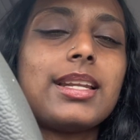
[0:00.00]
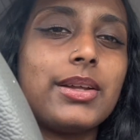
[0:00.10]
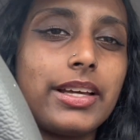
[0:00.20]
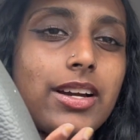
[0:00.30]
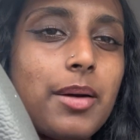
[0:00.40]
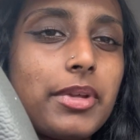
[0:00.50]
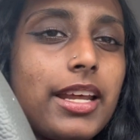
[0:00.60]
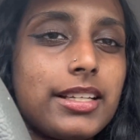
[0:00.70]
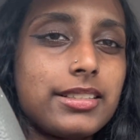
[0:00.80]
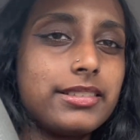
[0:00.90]
that
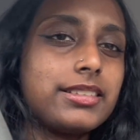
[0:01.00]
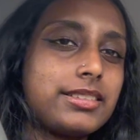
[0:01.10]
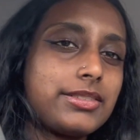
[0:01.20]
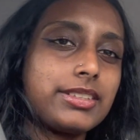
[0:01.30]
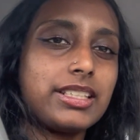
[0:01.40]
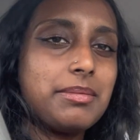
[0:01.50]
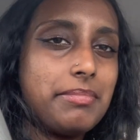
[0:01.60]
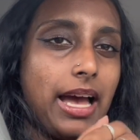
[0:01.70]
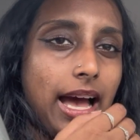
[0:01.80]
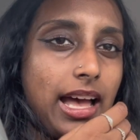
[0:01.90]
combination was really
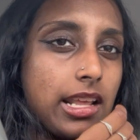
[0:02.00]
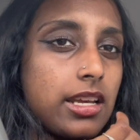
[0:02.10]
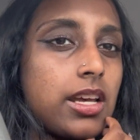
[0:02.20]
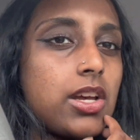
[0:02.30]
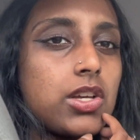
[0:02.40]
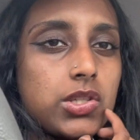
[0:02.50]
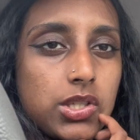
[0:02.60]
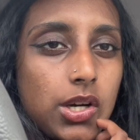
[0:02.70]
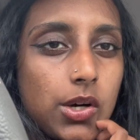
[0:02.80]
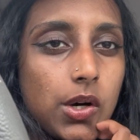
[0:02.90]
bad.
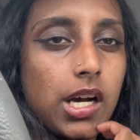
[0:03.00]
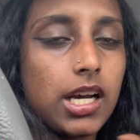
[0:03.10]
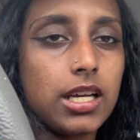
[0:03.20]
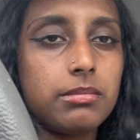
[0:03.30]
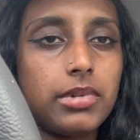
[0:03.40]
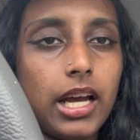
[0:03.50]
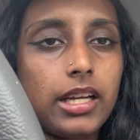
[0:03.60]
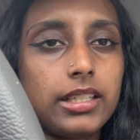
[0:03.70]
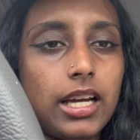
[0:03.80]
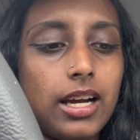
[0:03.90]
So I'm
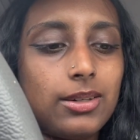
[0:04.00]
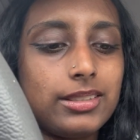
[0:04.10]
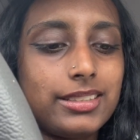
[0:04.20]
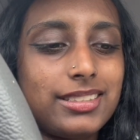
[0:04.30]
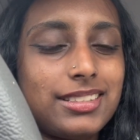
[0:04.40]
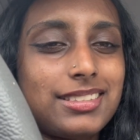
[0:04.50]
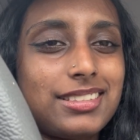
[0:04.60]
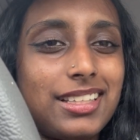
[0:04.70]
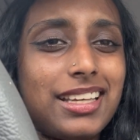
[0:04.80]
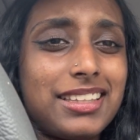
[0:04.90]
back now. It's like